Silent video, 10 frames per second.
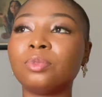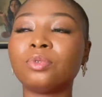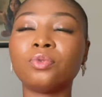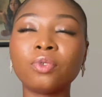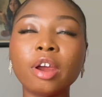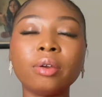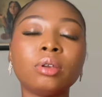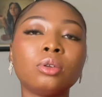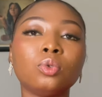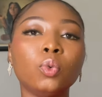
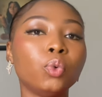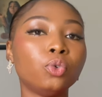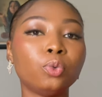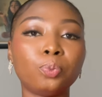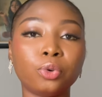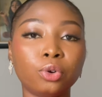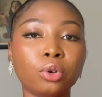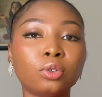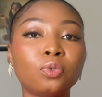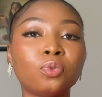very good
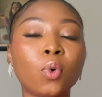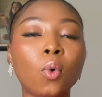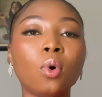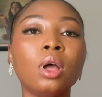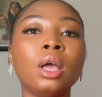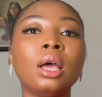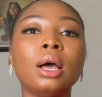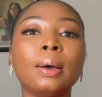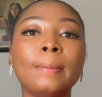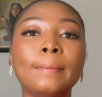product for
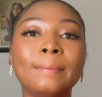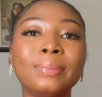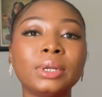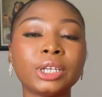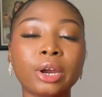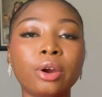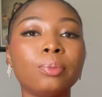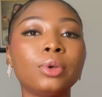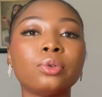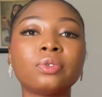
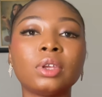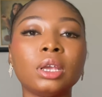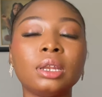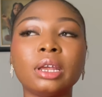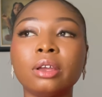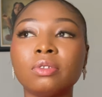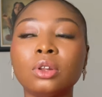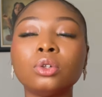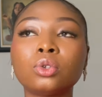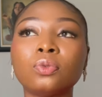caramel skin. There is
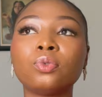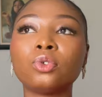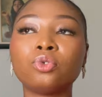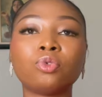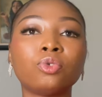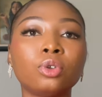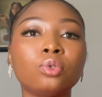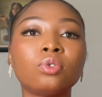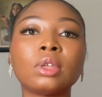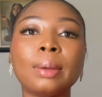a lot of good
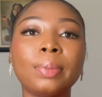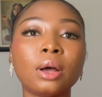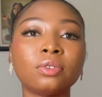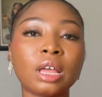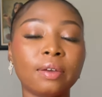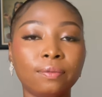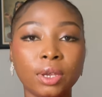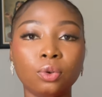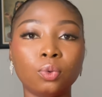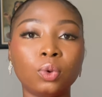reviews about
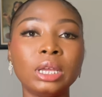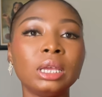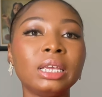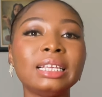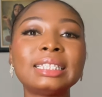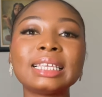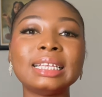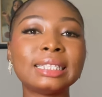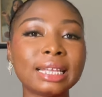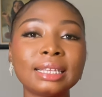Aveeno. It
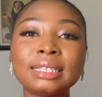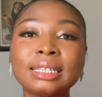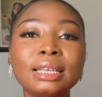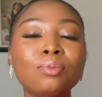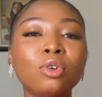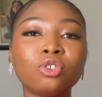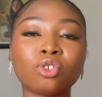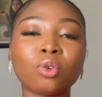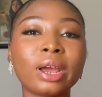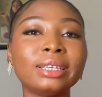intensely
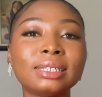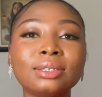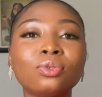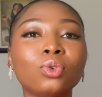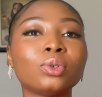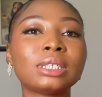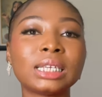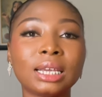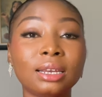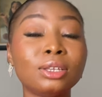moisturizes your
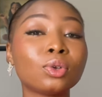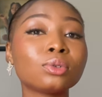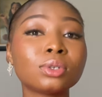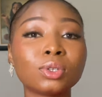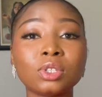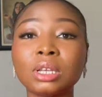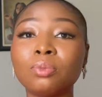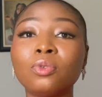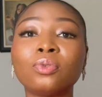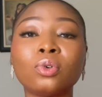skin. It's also
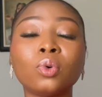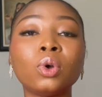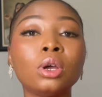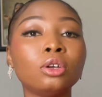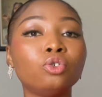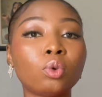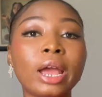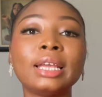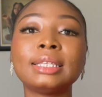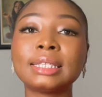suitable for
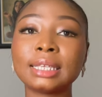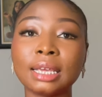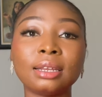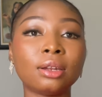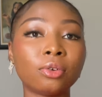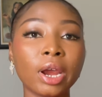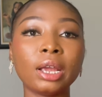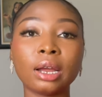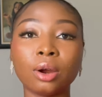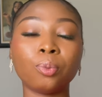dry skin,
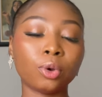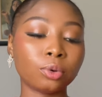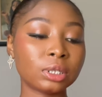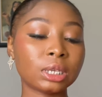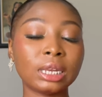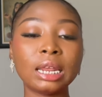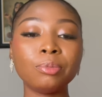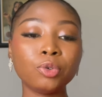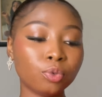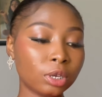dry caramel skin. Let
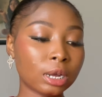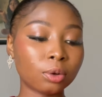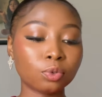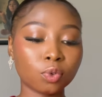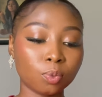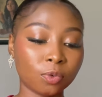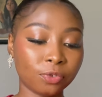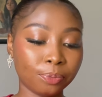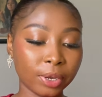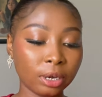me read out some of
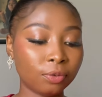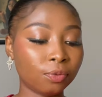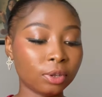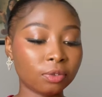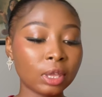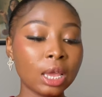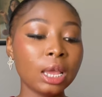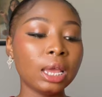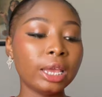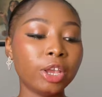the benefits.
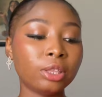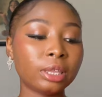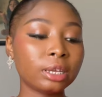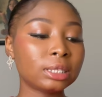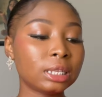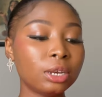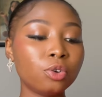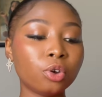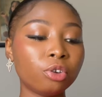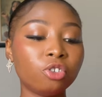Intensely
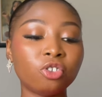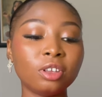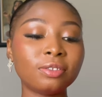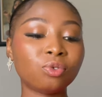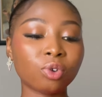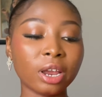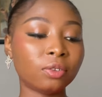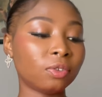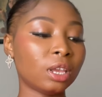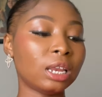nourishes dry
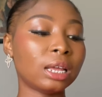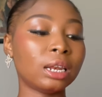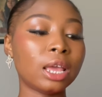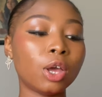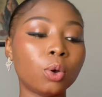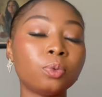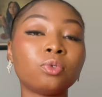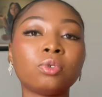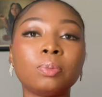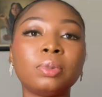skin and
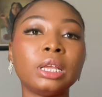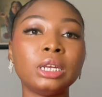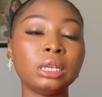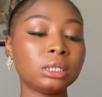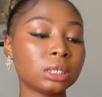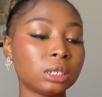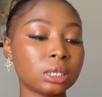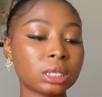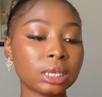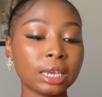helps replenish
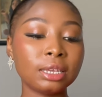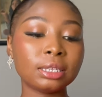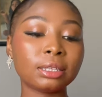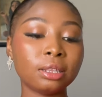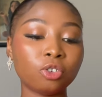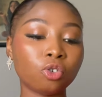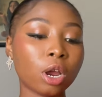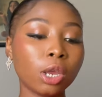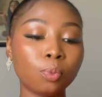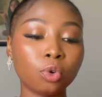the skin's
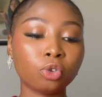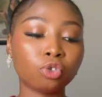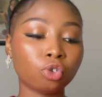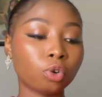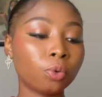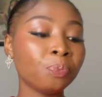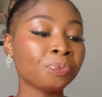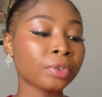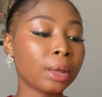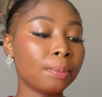natural moisture
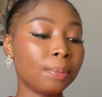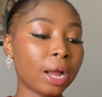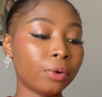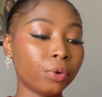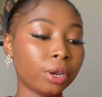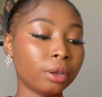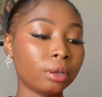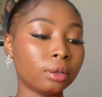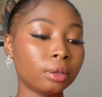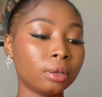
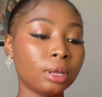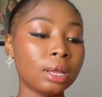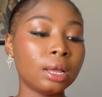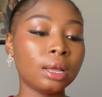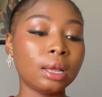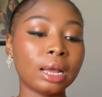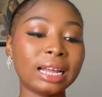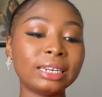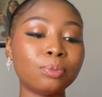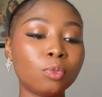barrier.
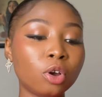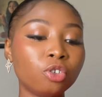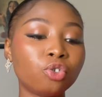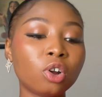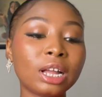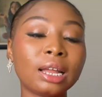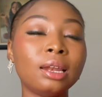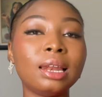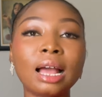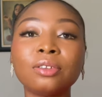And the moisture
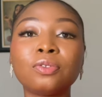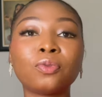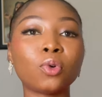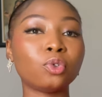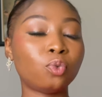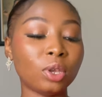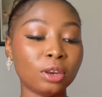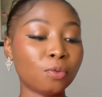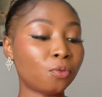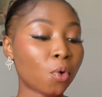can last for
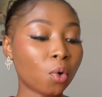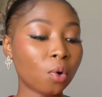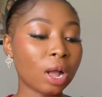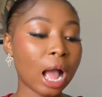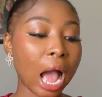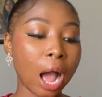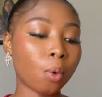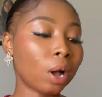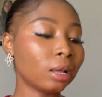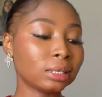24
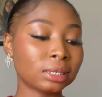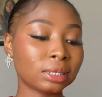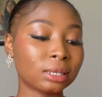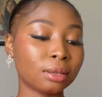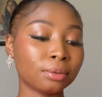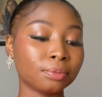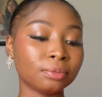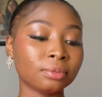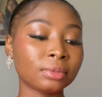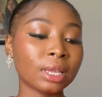hours.
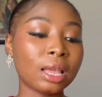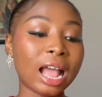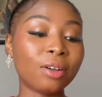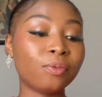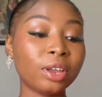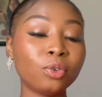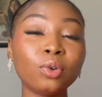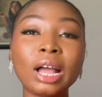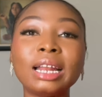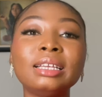
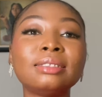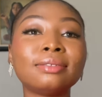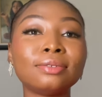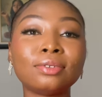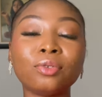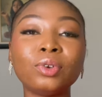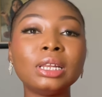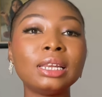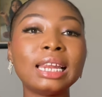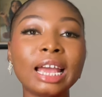Aveeno, and it is a
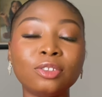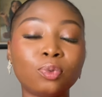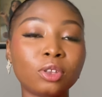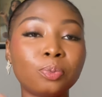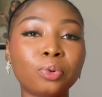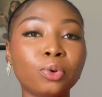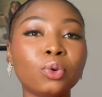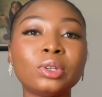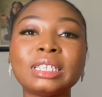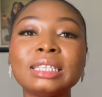really lightweight
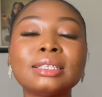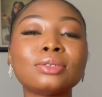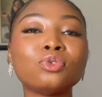product. It is